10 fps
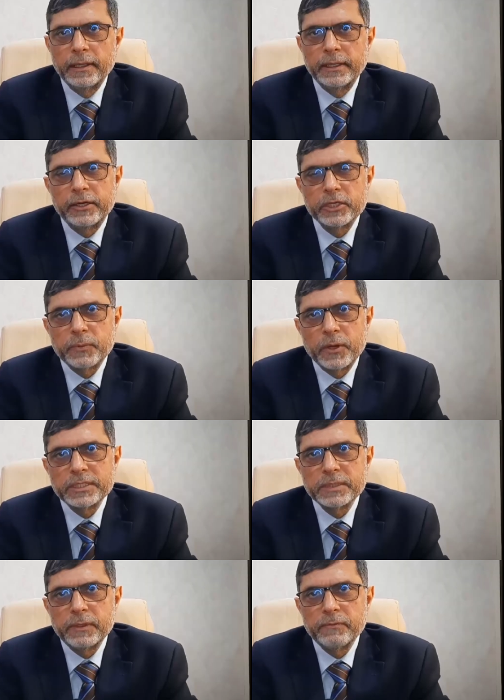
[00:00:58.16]
They are
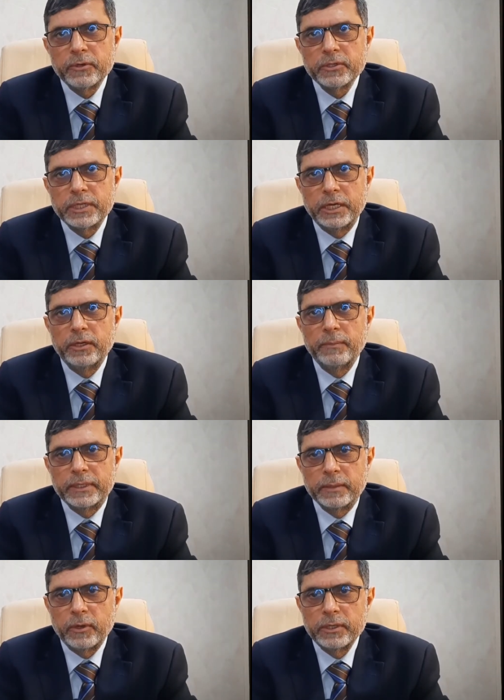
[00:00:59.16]
responsible for cellular
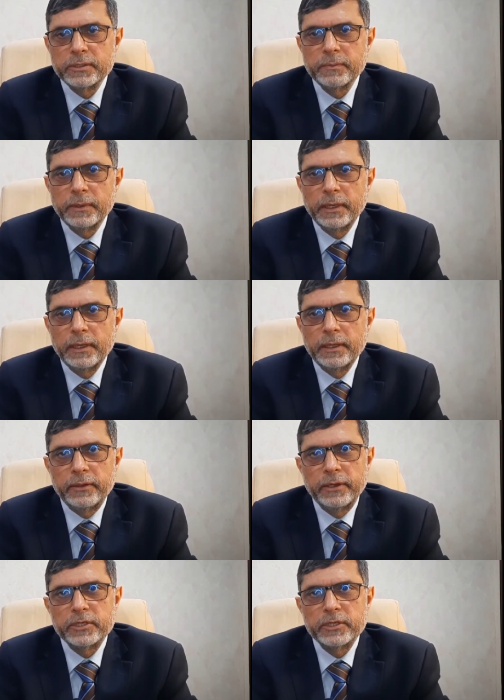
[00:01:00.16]
metabolism, they are